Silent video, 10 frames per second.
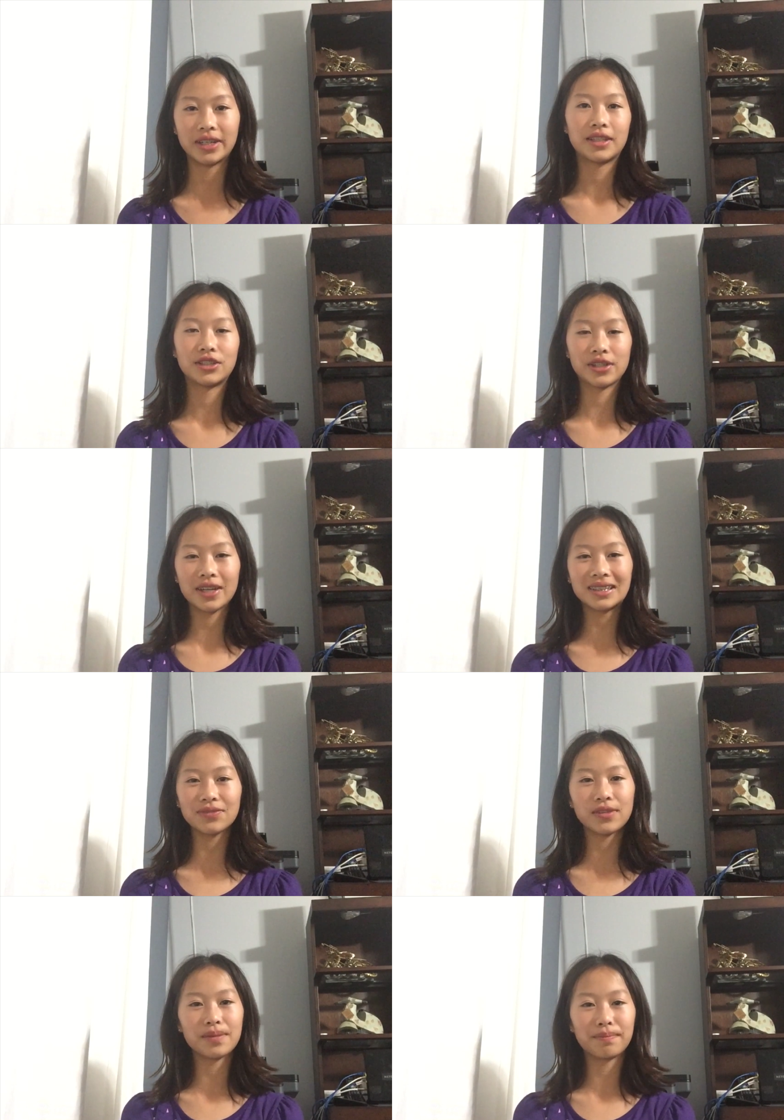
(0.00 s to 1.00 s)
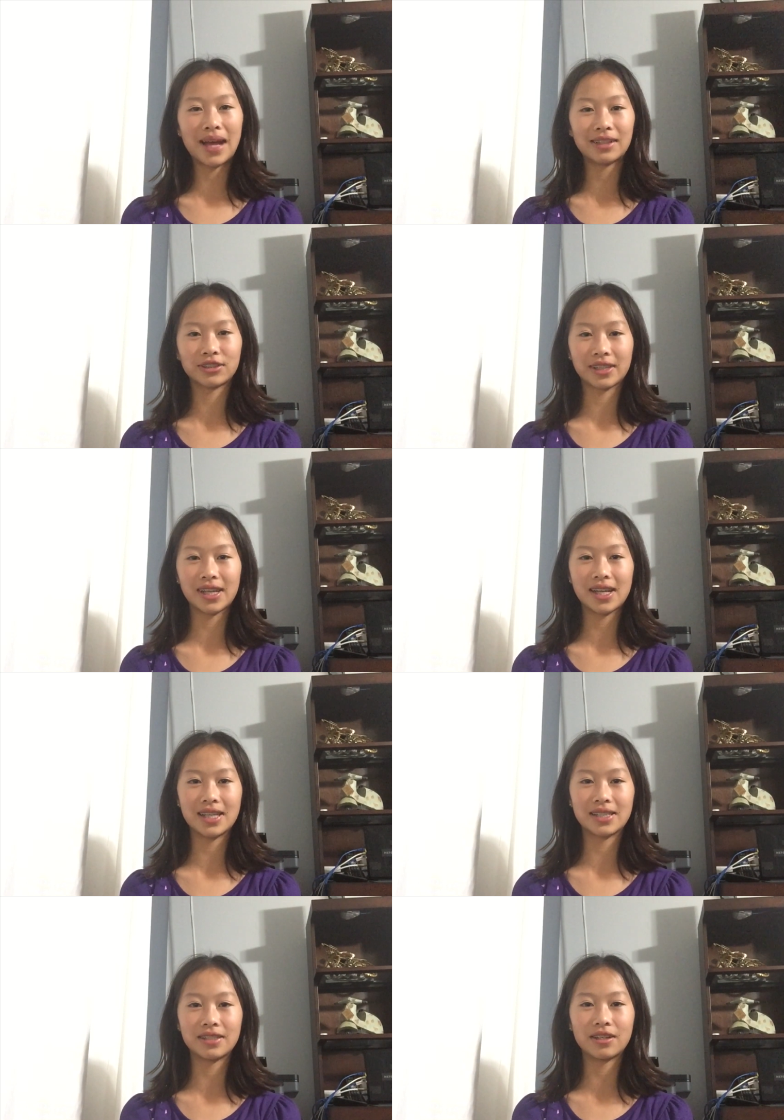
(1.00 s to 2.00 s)
The transform boundary
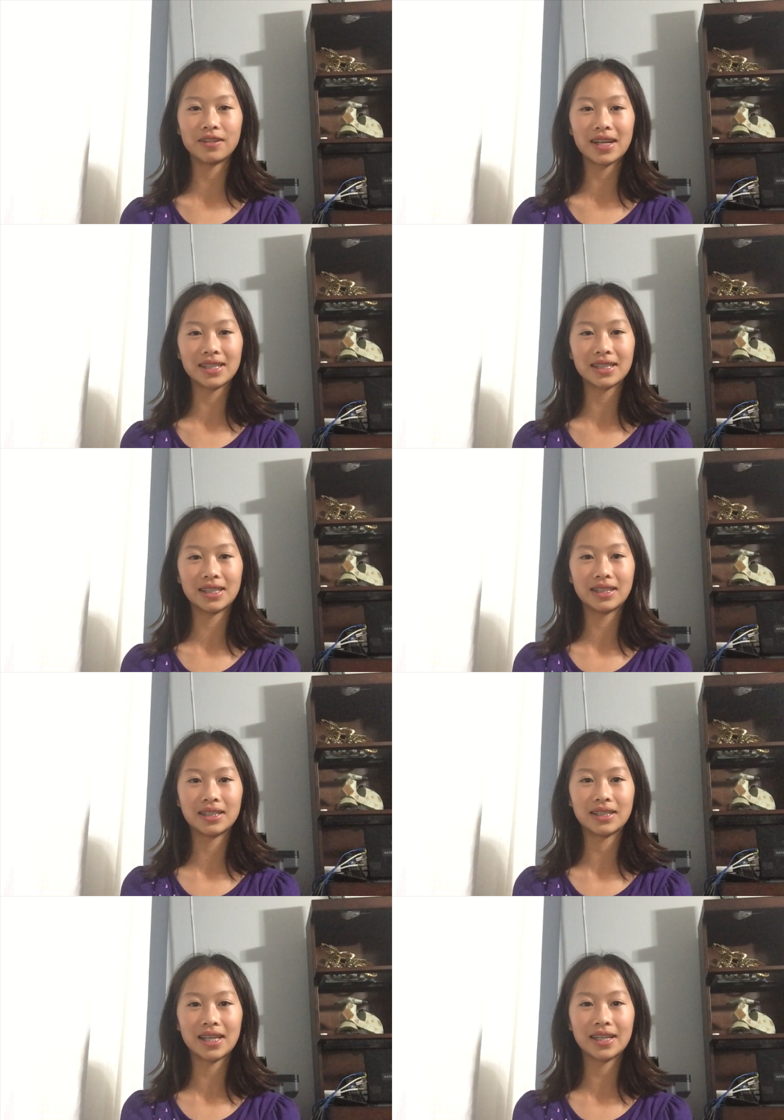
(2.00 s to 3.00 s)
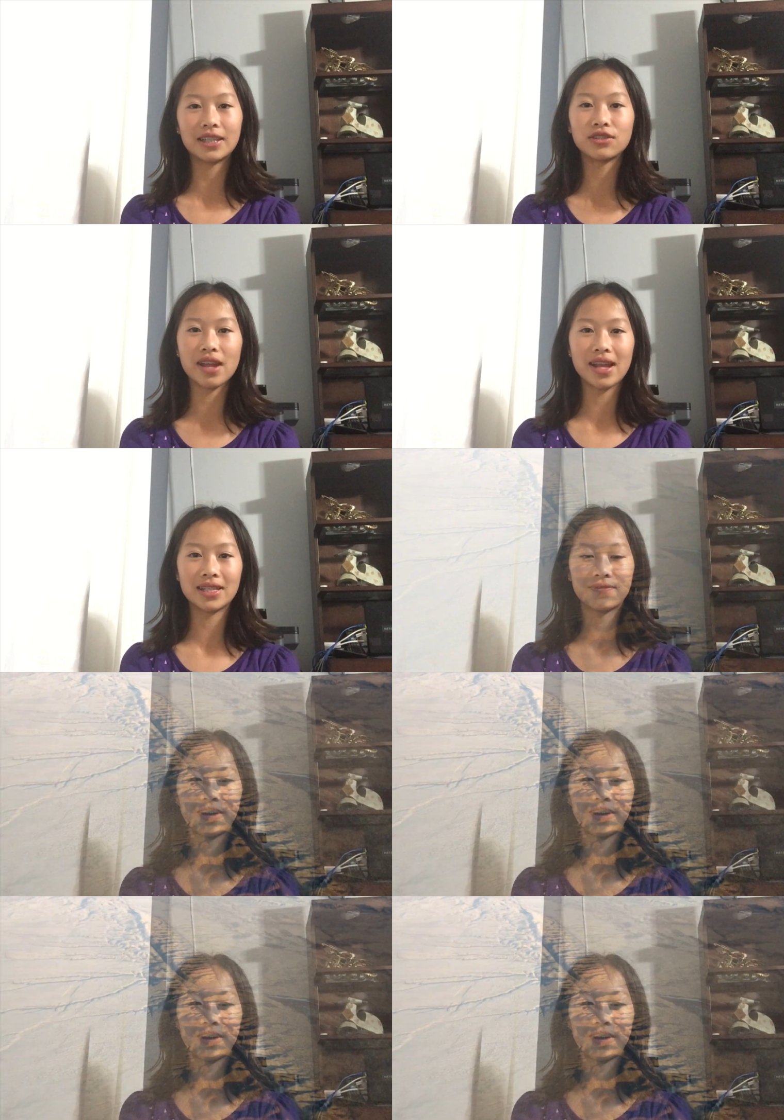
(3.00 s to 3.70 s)
is known as the San Andreas